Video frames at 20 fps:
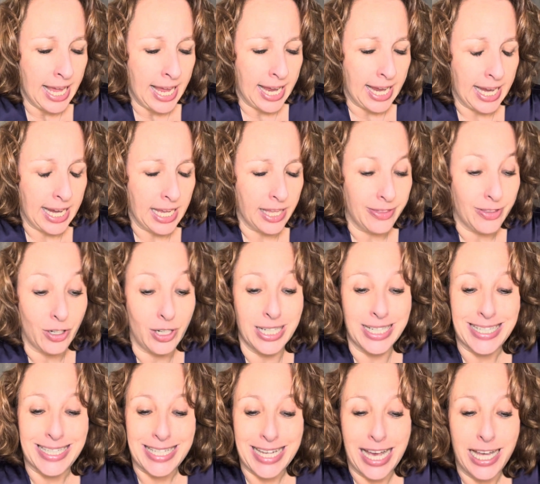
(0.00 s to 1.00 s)
And they're going
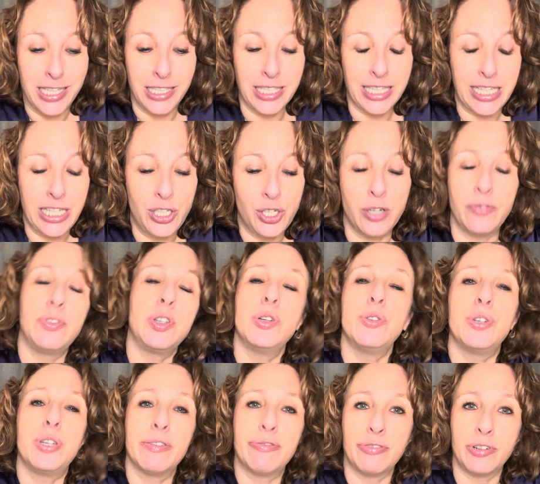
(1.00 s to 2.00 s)
to tell each of you
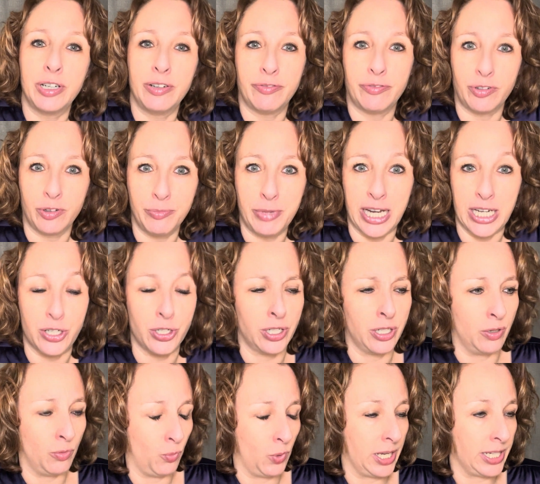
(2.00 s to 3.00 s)
different information.
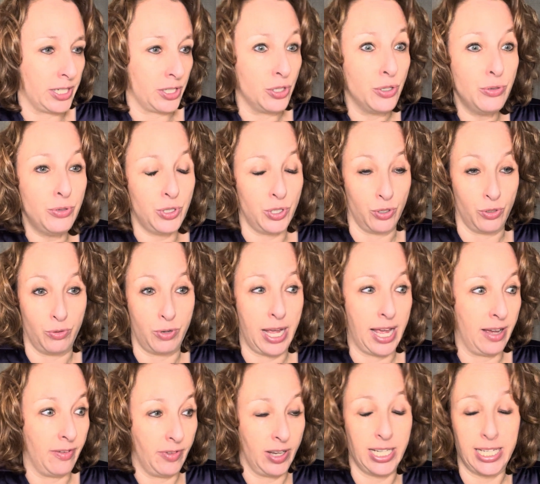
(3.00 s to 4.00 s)
And when you 2
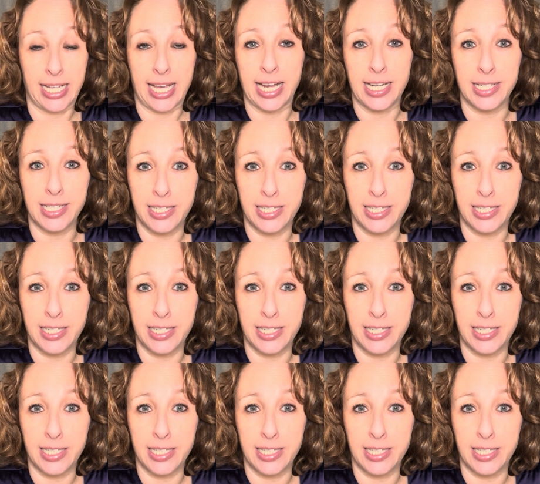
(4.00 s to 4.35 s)
have any kind of